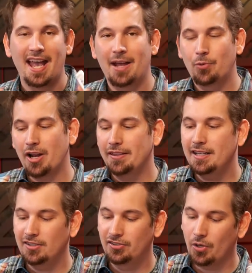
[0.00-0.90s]
And what I
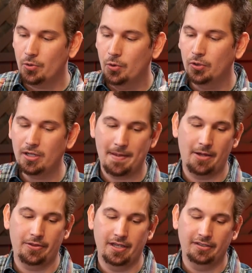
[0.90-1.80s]
think is so cool
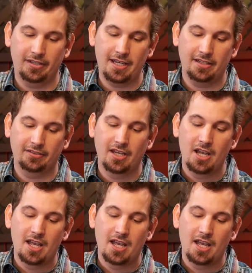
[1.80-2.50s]
about this is